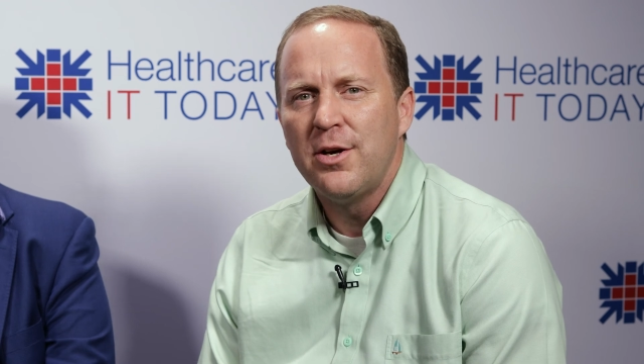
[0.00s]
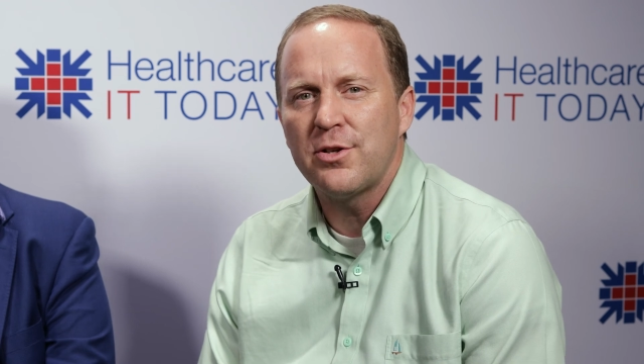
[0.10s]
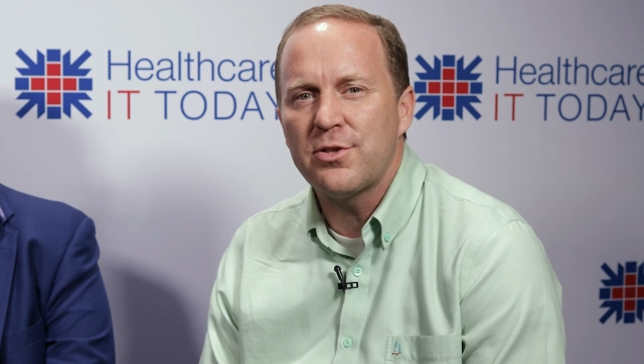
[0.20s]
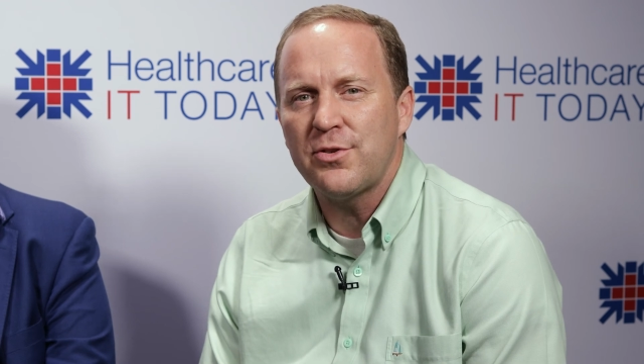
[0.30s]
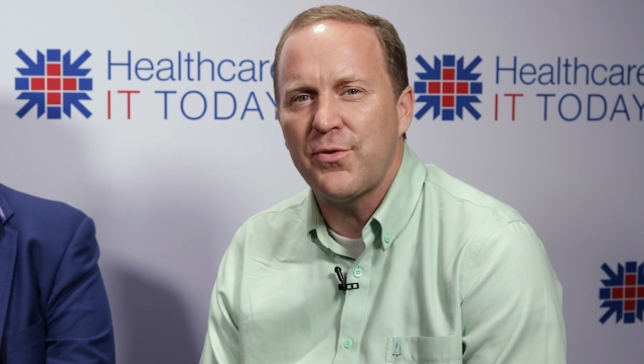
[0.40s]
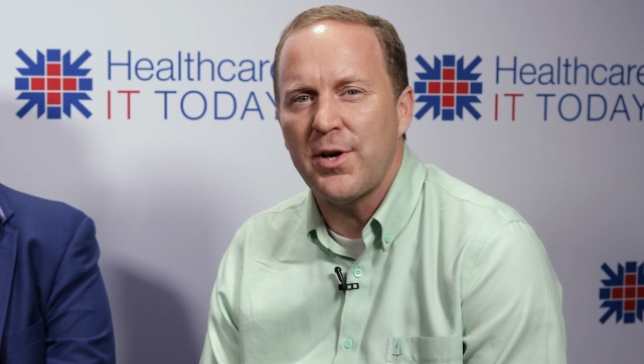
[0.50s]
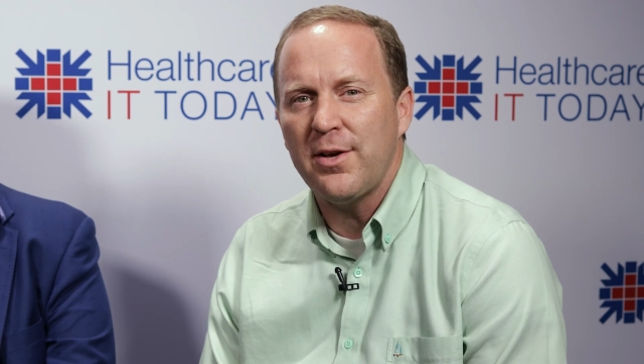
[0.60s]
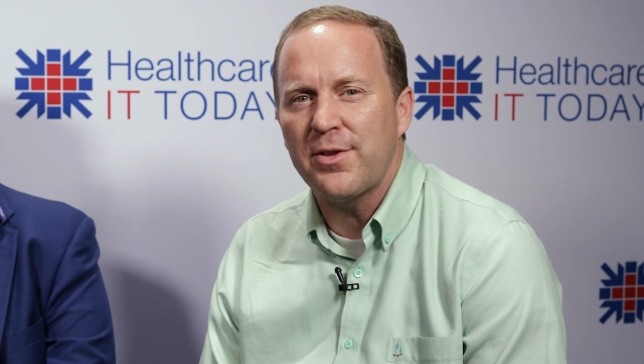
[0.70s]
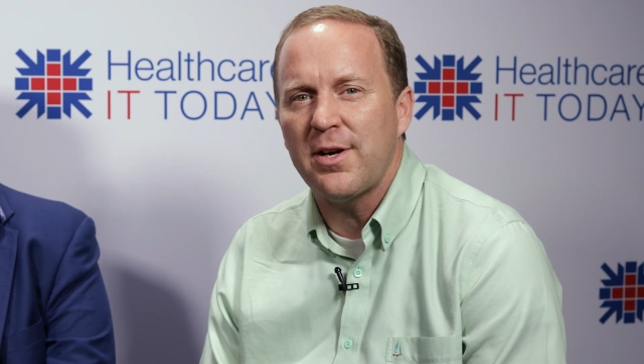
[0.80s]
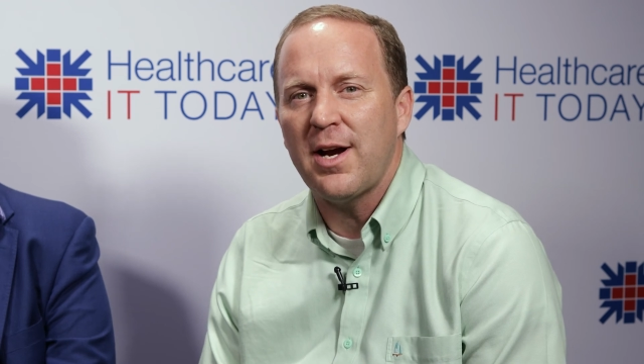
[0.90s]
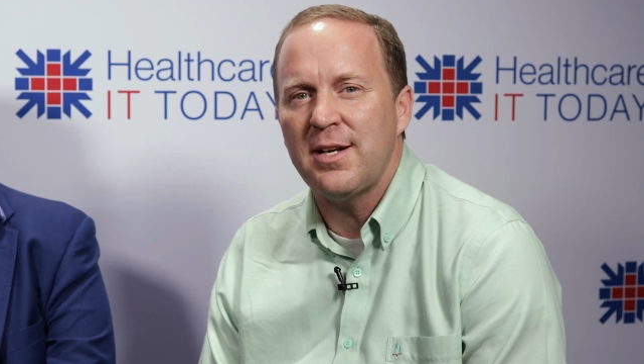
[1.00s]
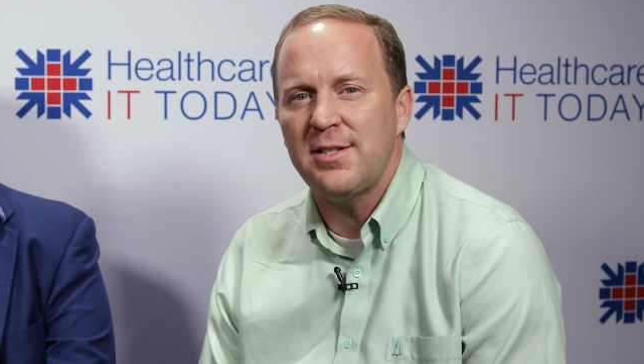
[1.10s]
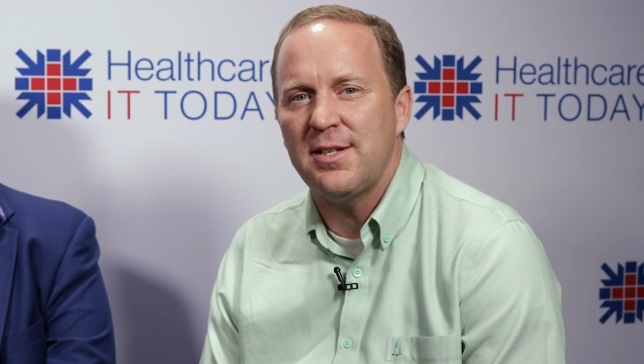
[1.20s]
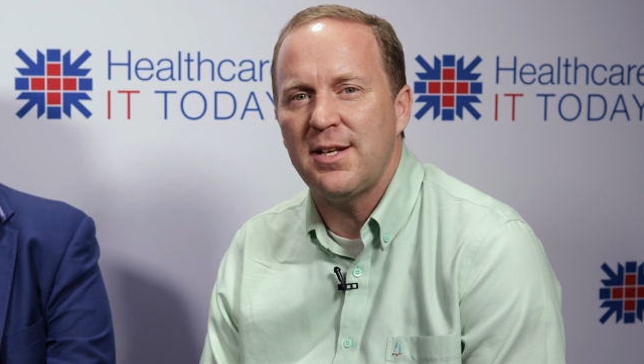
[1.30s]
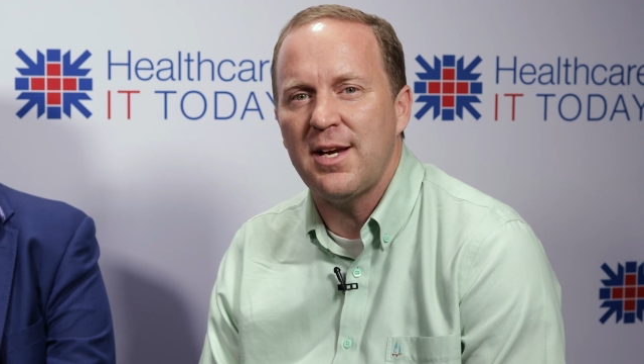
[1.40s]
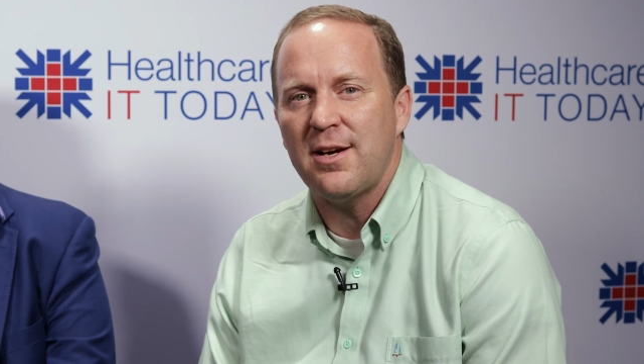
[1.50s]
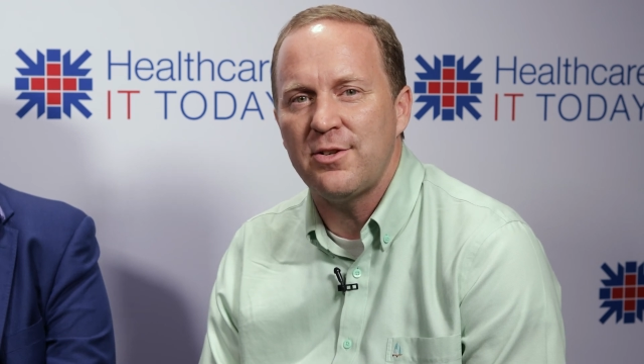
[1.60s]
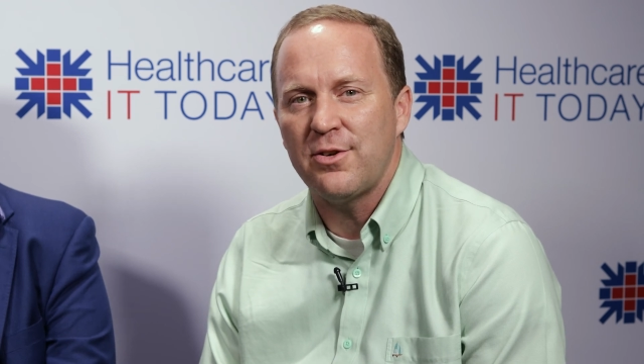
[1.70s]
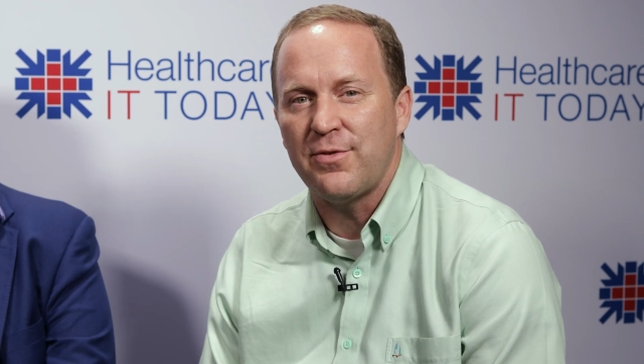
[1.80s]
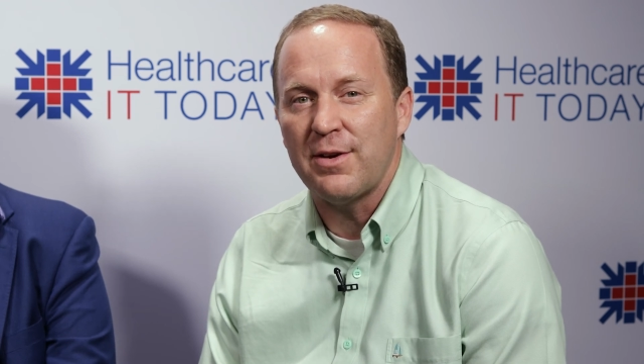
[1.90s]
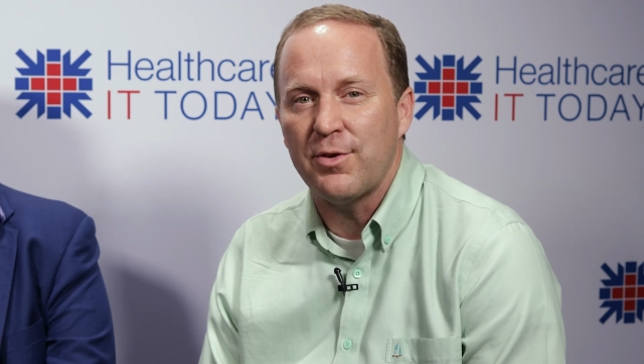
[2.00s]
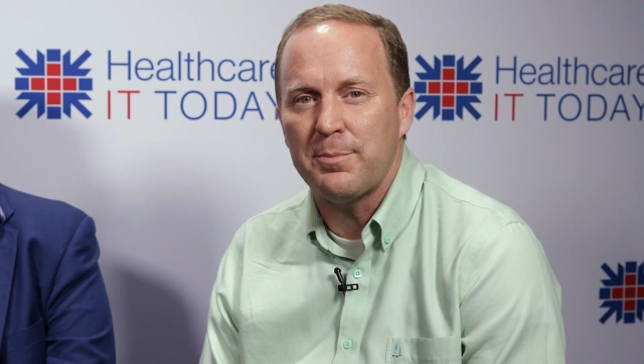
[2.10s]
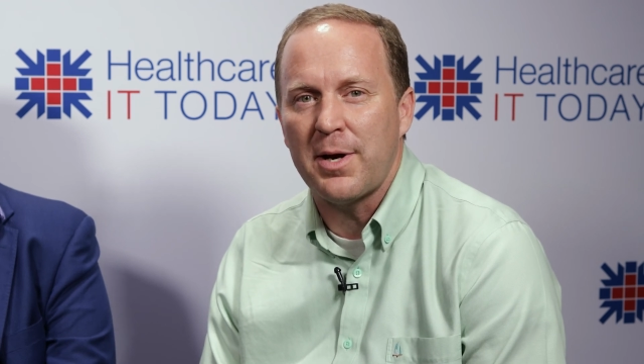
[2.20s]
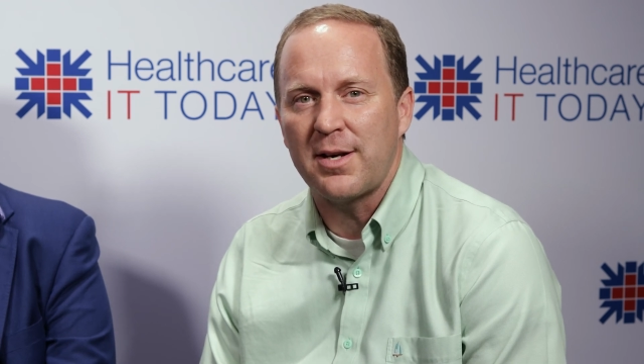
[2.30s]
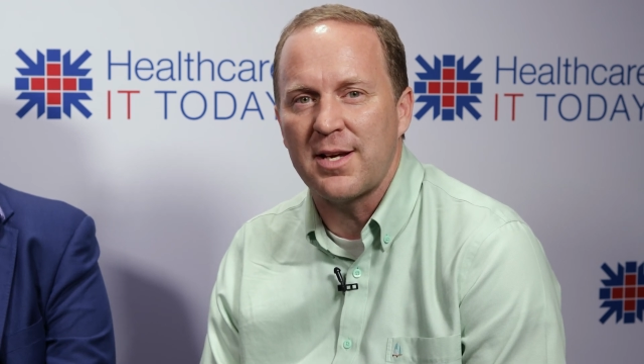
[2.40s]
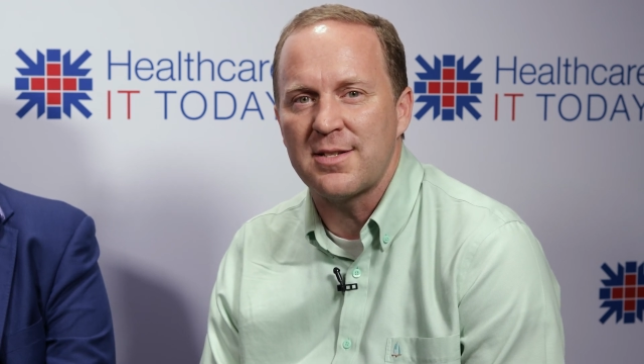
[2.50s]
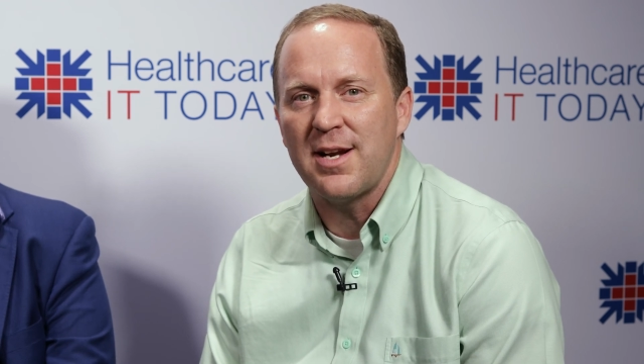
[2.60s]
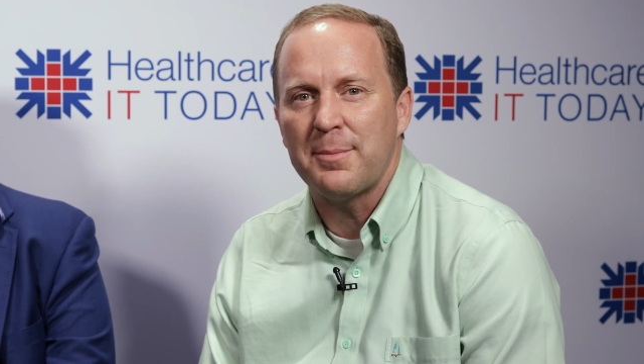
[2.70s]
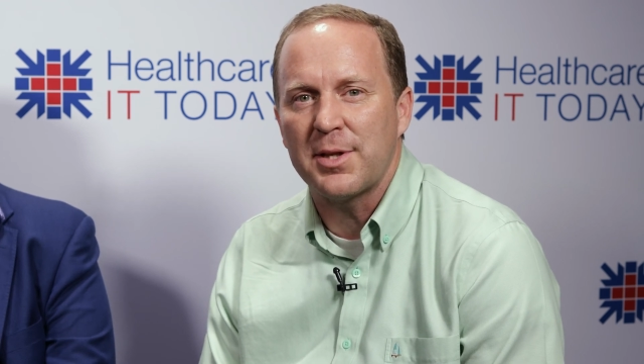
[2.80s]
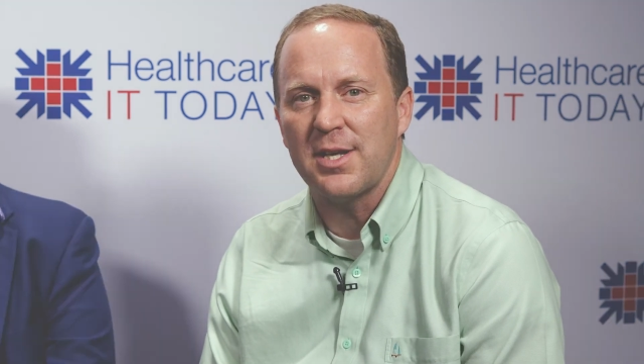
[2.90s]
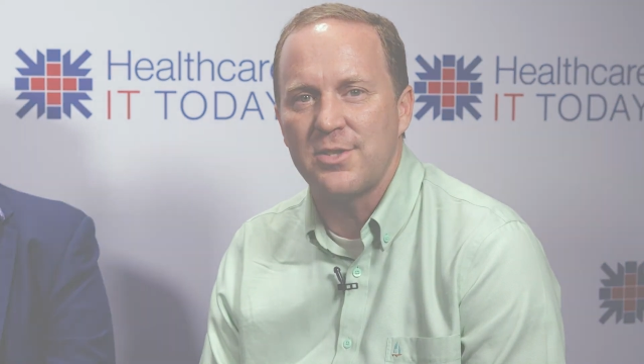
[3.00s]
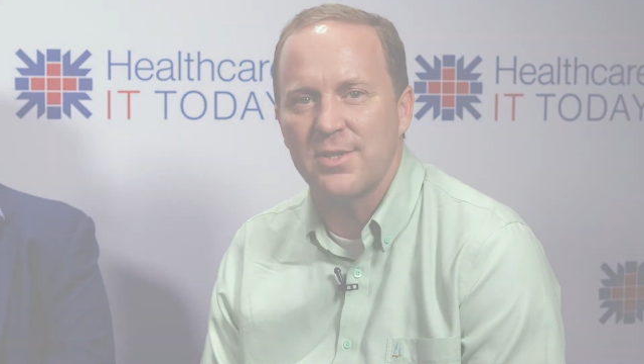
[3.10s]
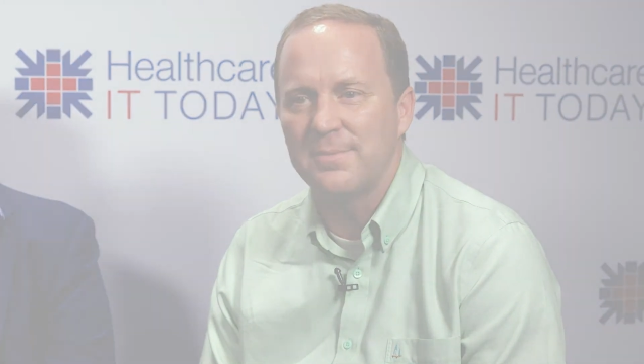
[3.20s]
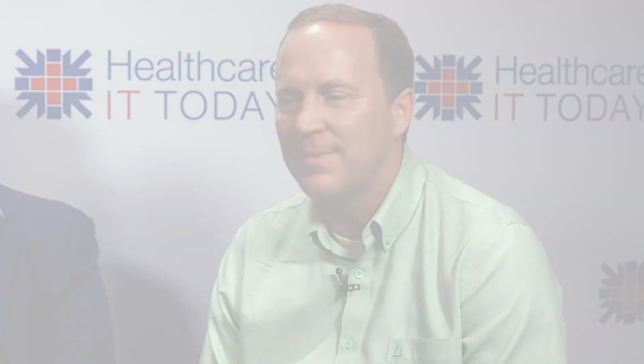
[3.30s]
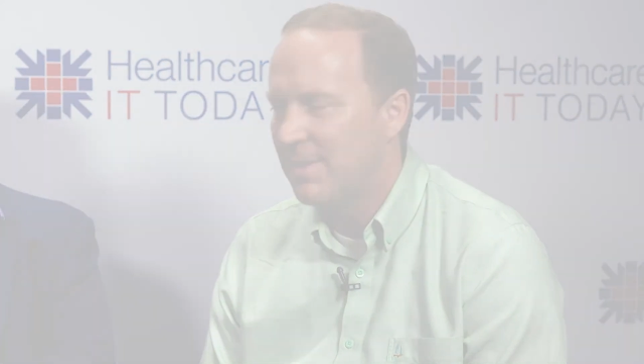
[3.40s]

or search for Healthcare IT Today on your favorite podcasting application.